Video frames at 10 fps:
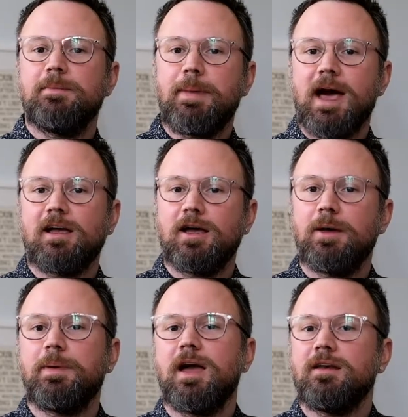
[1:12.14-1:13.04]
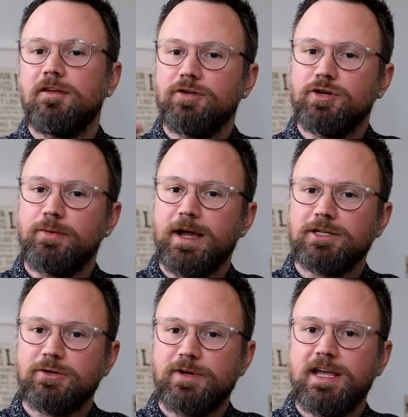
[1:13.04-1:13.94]
back up another
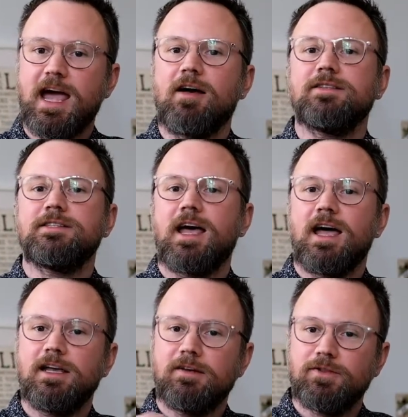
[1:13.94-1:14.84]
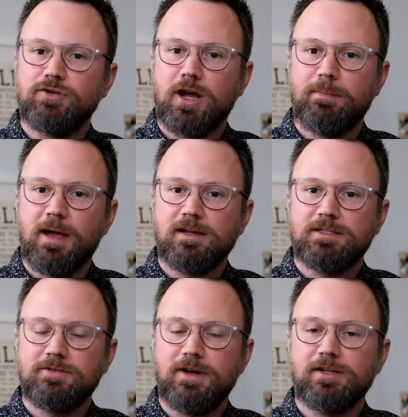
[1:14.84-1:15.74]
directory outside of the Dropbox
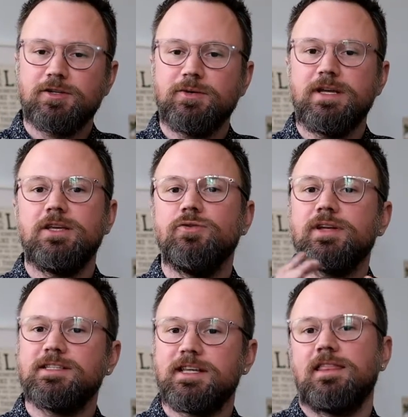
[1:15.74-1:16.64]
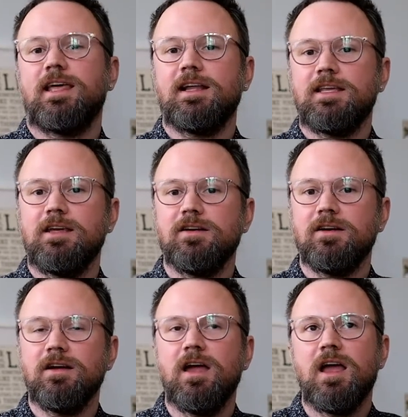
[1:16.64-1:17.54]
directory, you can set that
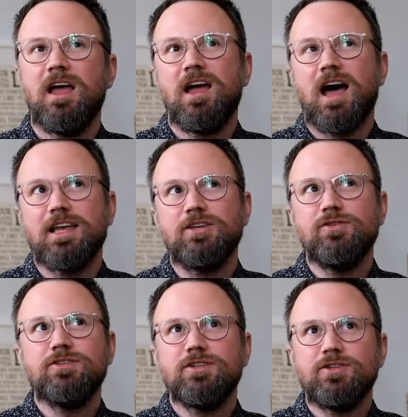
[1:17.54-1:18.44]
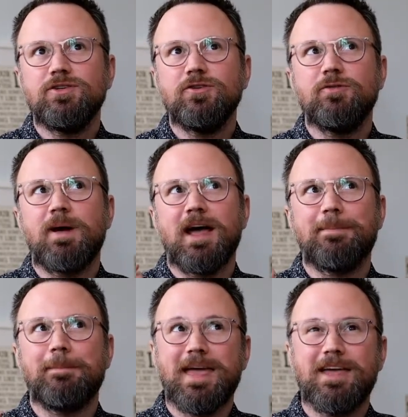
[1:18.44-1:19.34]
here. I used to do my
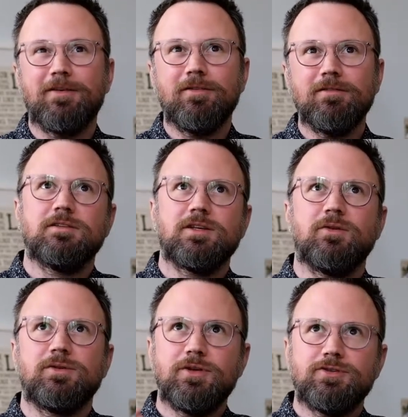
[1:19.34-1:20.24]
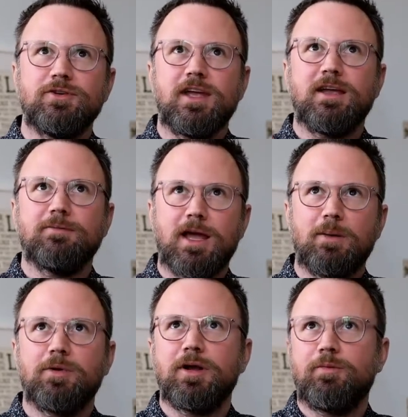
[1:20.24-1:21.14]
mail, so username,
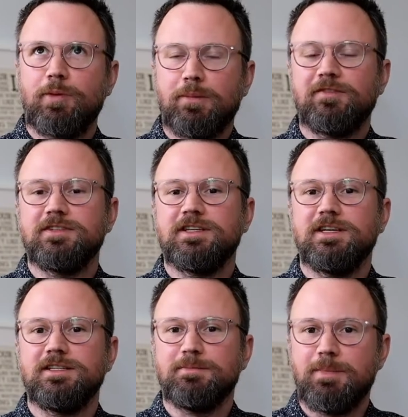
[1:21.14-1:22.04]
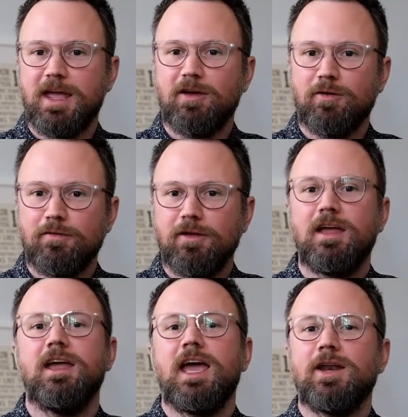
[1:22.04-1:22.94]
library, preferences, mail,
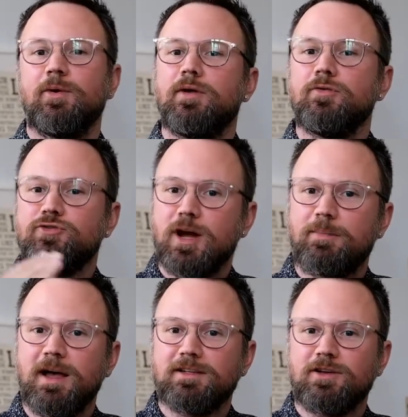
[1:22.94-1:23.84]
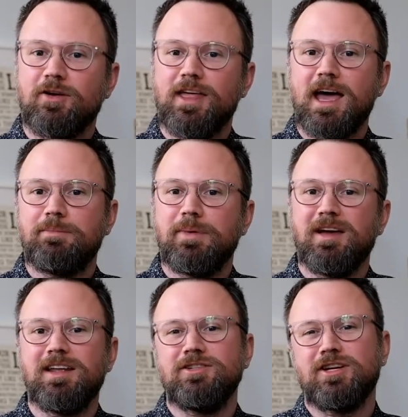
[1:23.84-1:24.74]
and I would Dropbox all that,
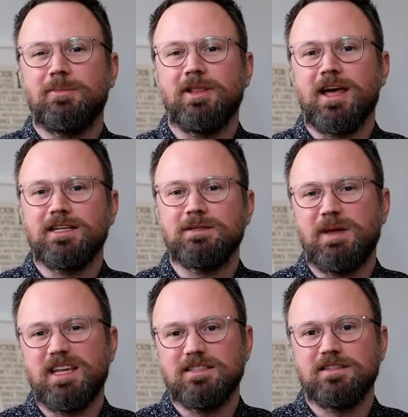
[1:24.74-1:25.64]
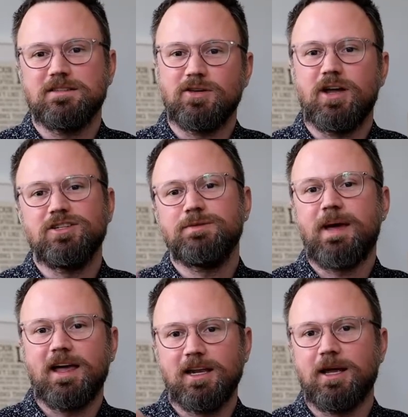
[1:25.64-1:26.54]
but it took up a lot of space, so I just
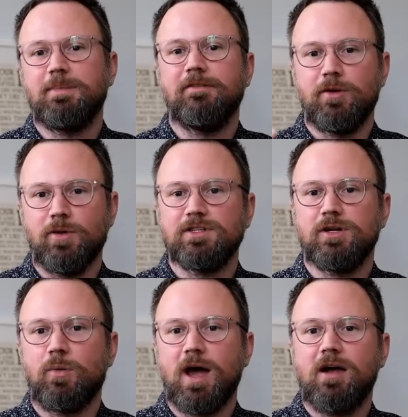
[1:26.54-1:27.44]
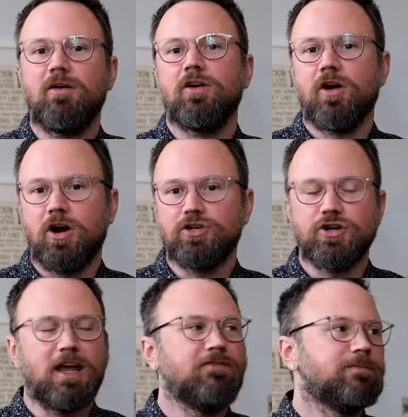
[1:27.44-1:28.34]
back it up every once in a while on a hard drive.